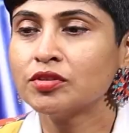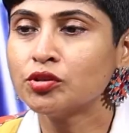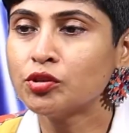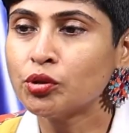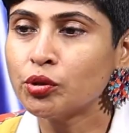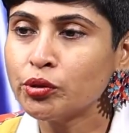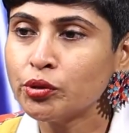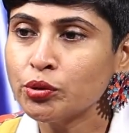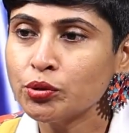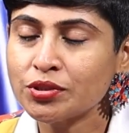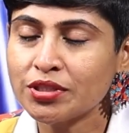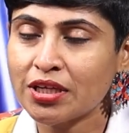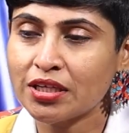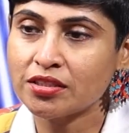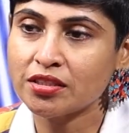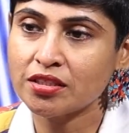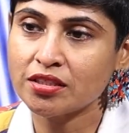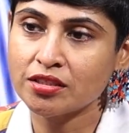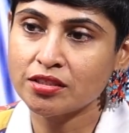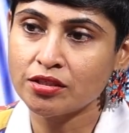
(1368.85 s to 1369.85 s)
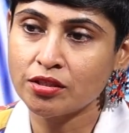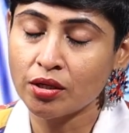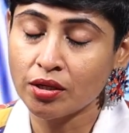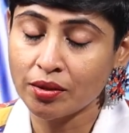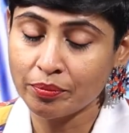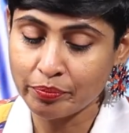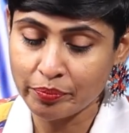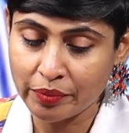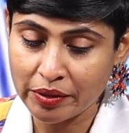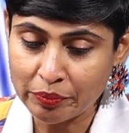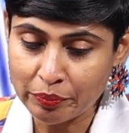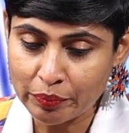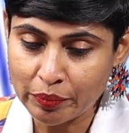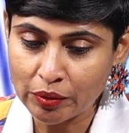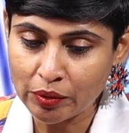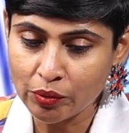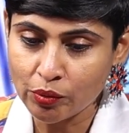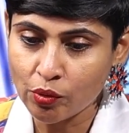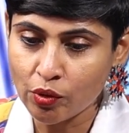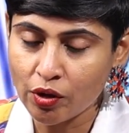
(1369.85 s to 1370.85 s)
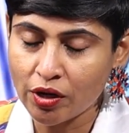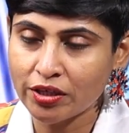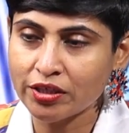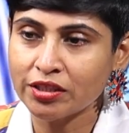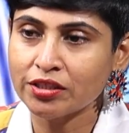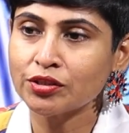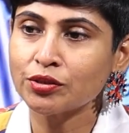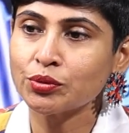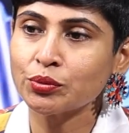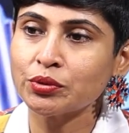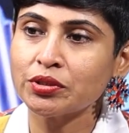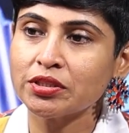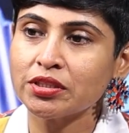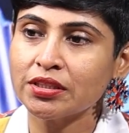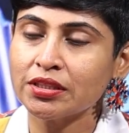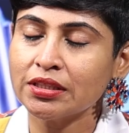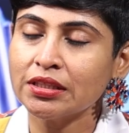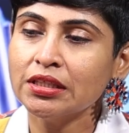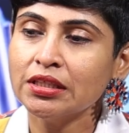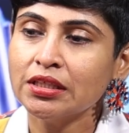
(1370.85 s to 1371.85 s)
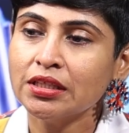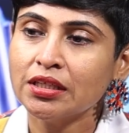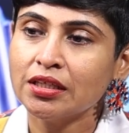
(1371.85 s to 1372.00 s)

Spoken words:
Do you suggest the people who are into the